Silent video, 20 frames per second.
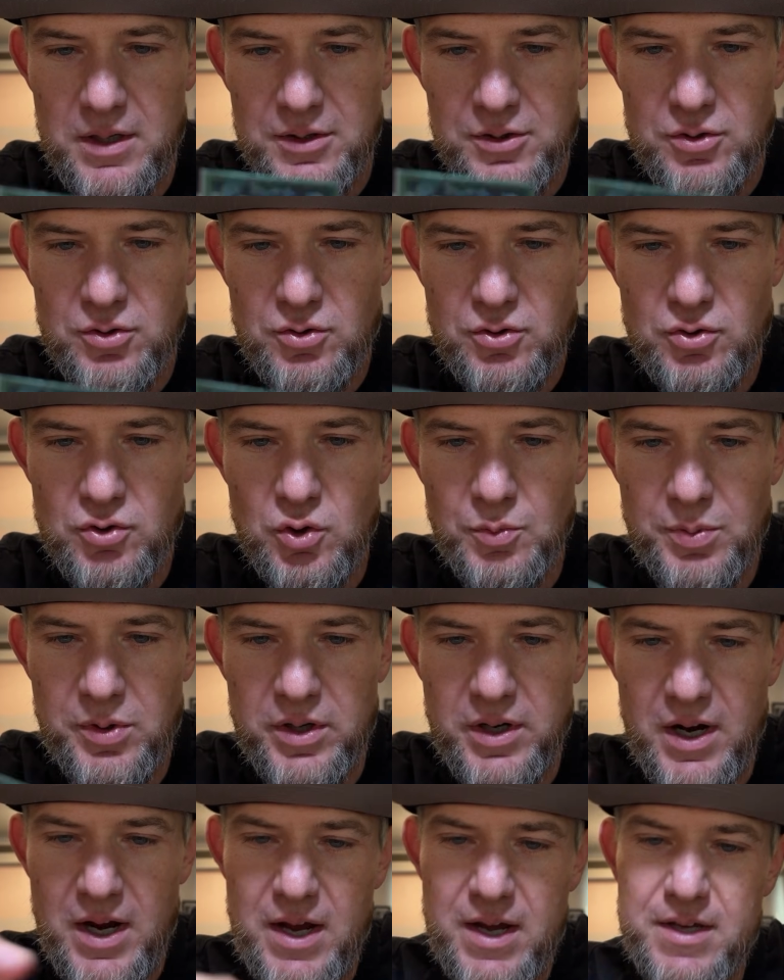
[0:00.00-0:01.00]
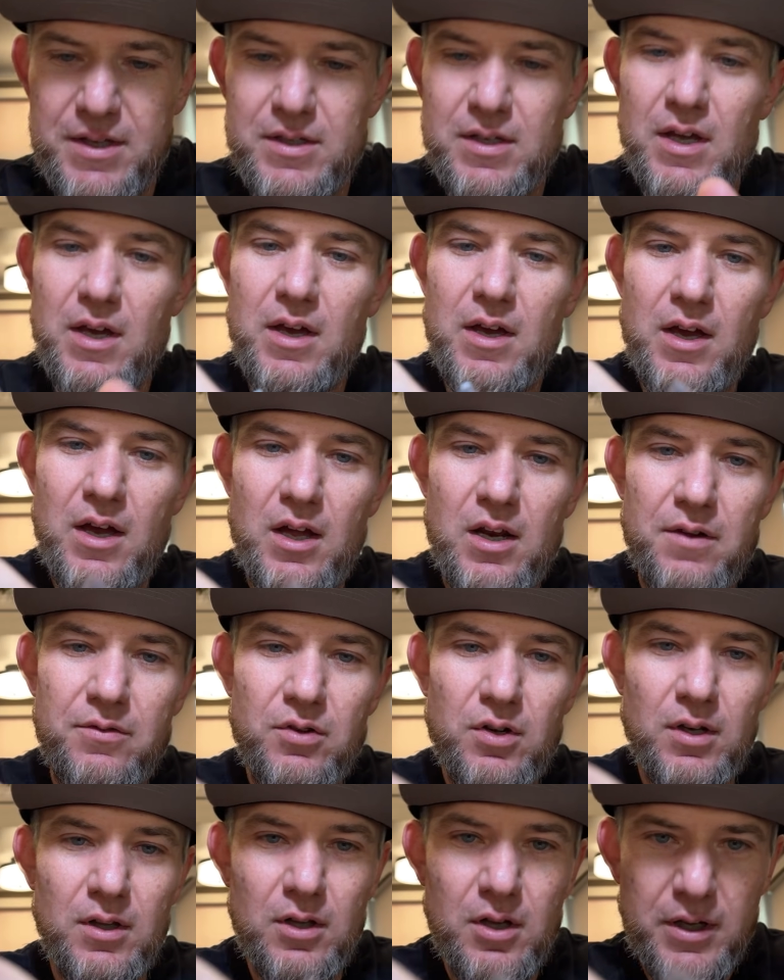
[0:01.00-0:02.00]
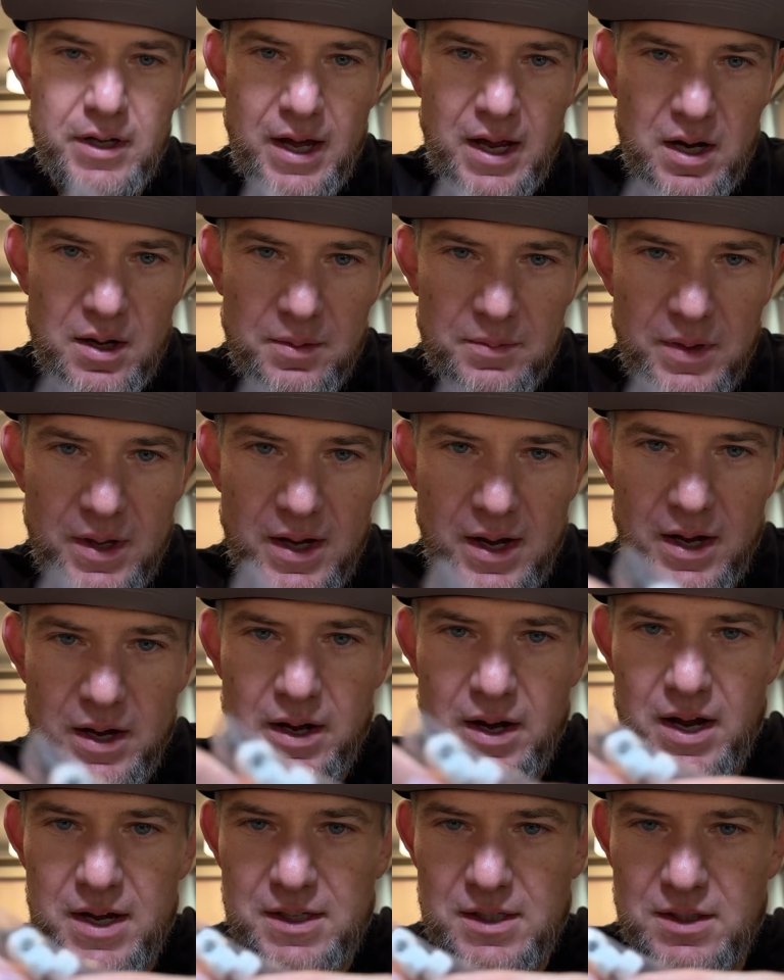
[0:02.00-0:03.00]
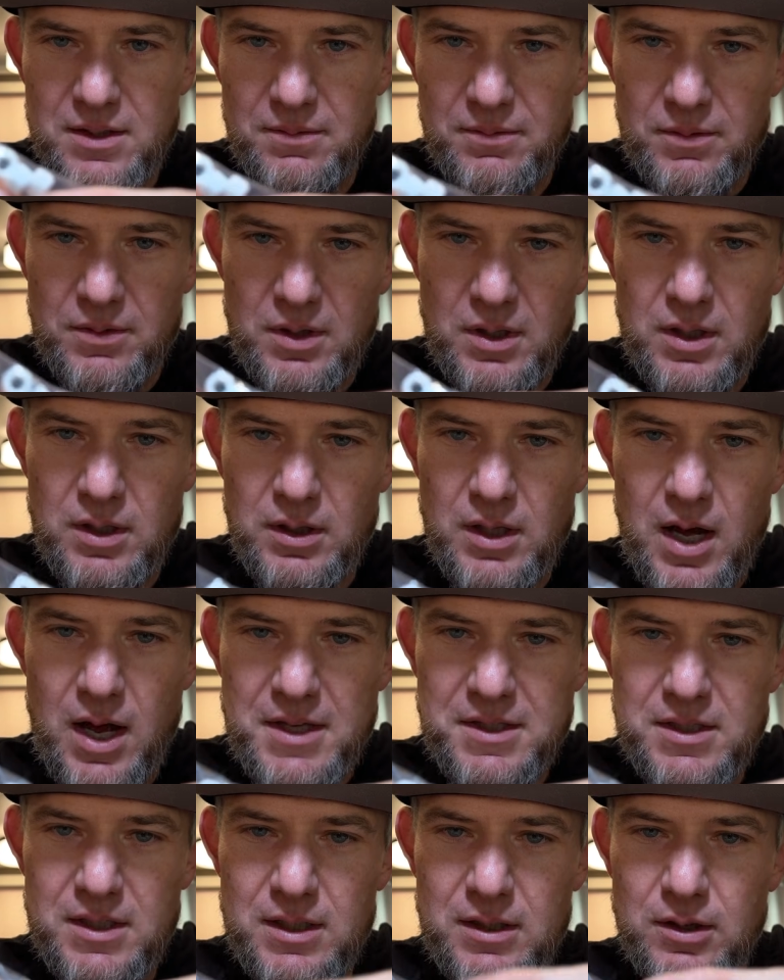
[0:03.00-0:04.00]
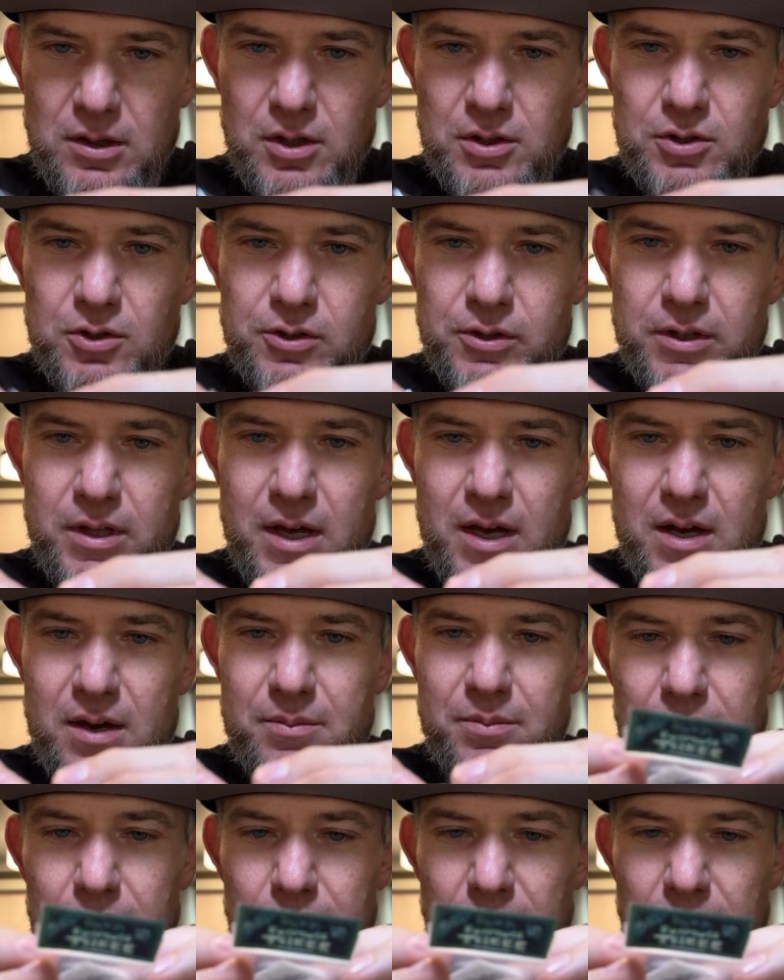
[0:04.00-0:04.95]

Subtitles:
super nice, and then you can look at them. They got a nice glossy look to them.